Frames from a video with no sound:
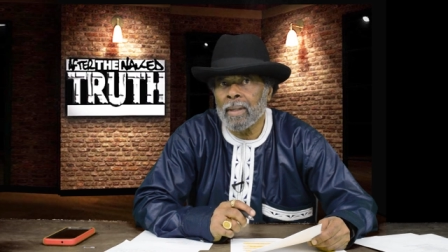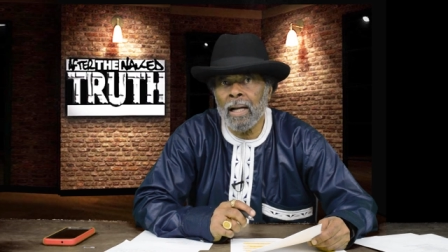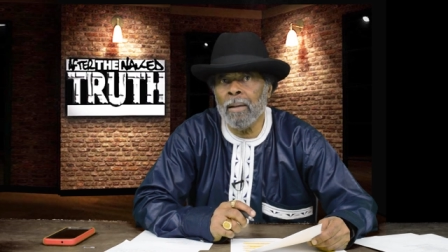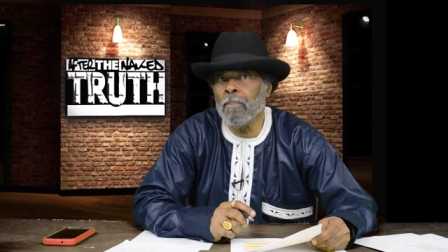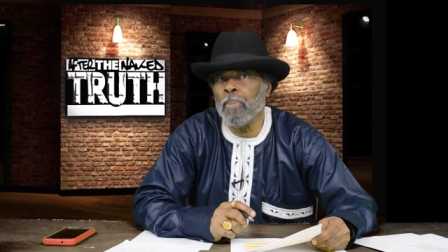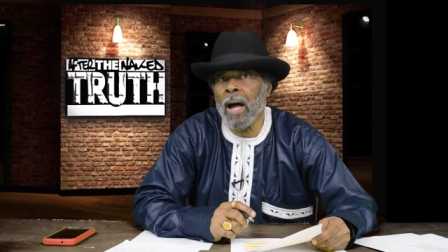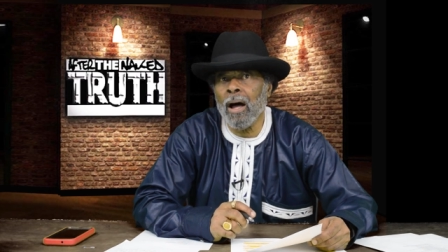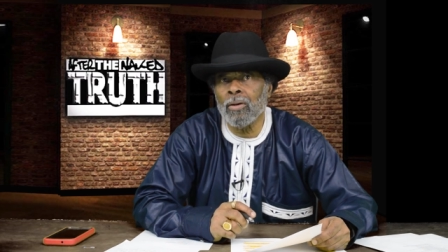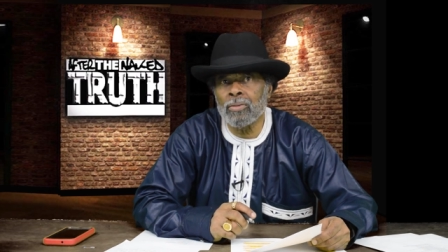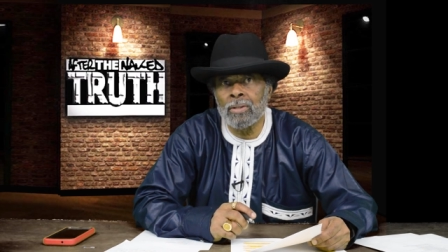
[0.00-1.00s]

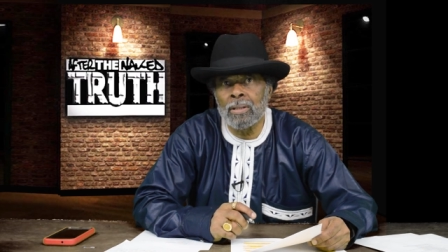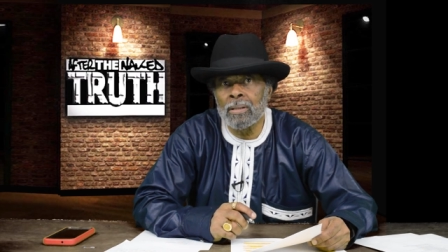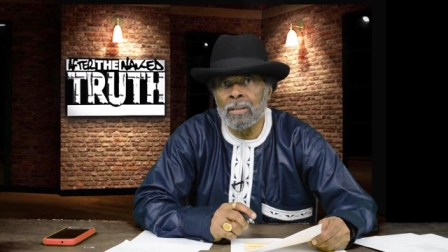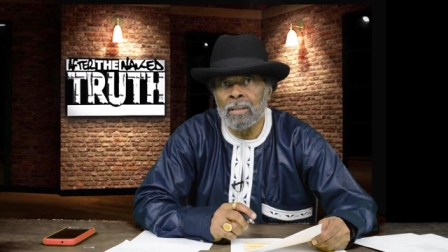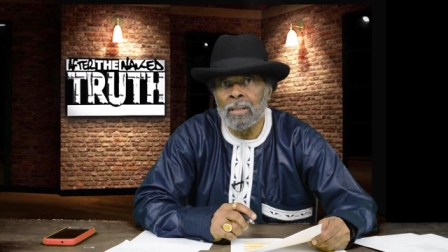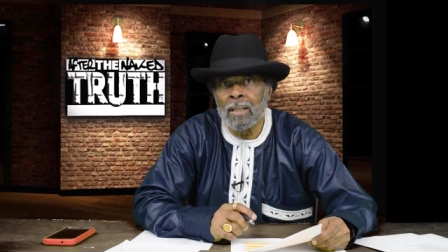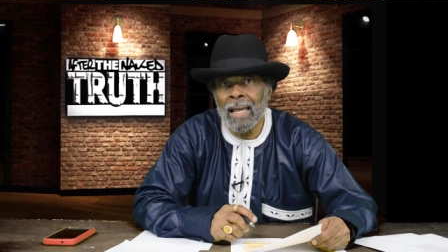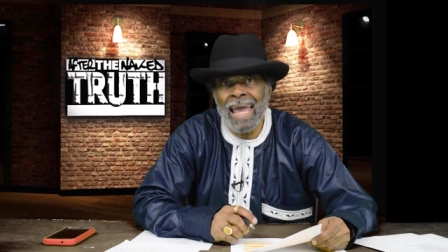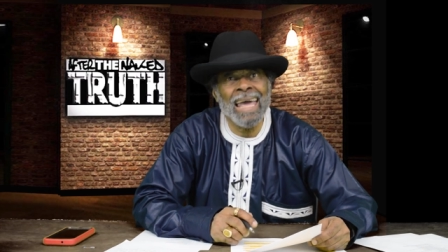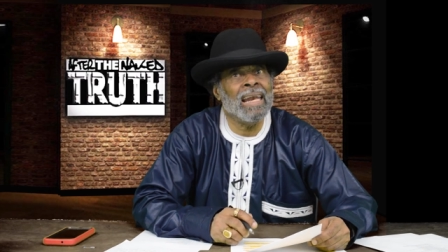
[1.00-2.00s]
unbossed,
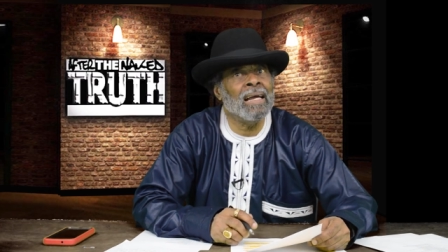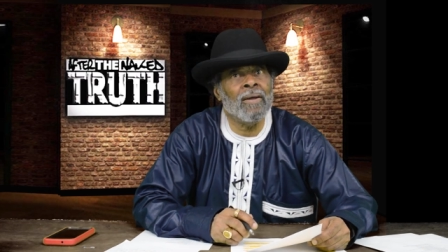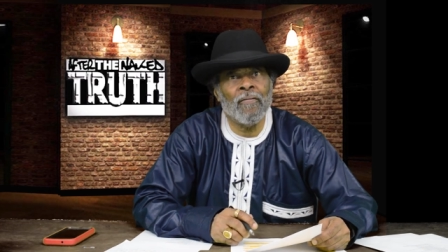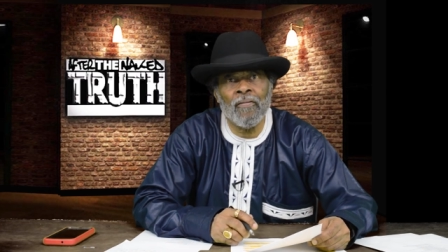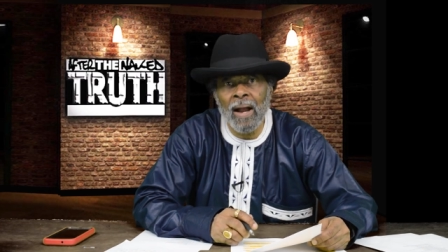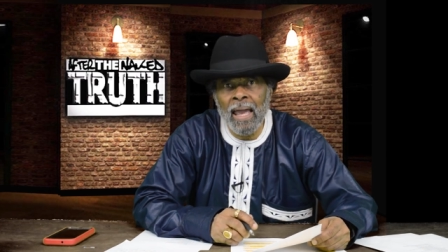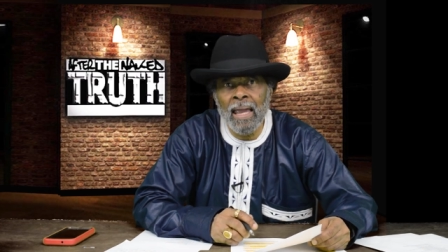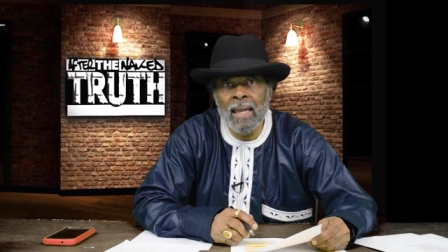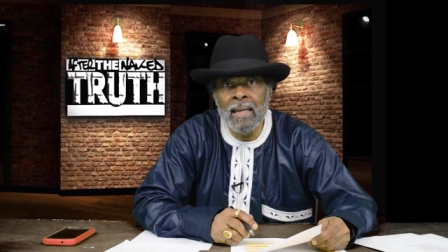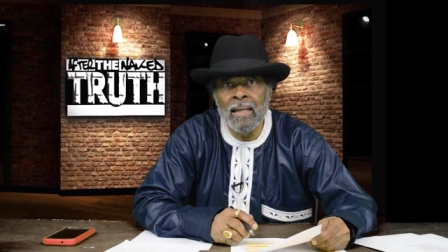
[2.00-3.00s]
and
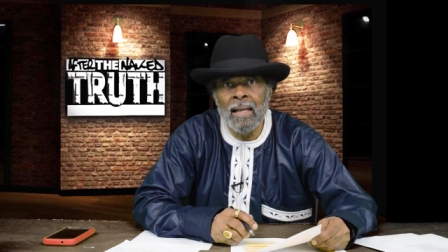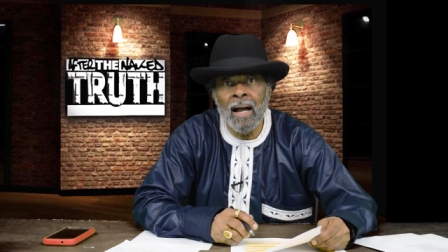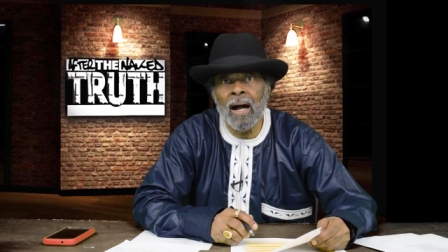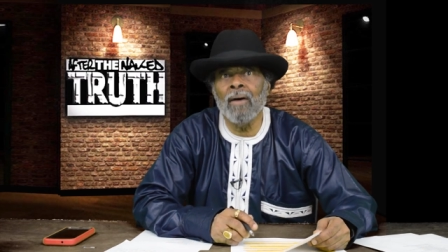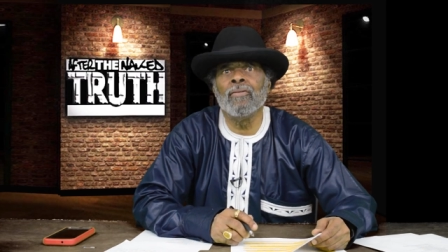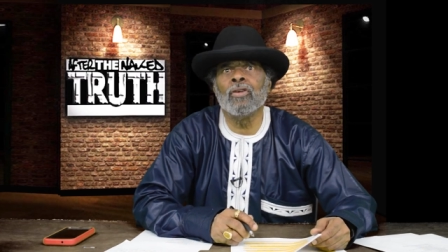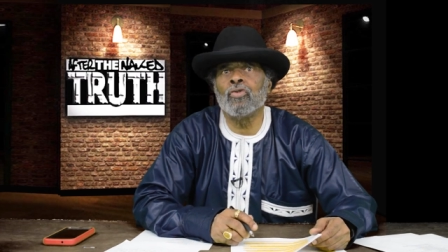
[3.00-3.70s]
unafraid of the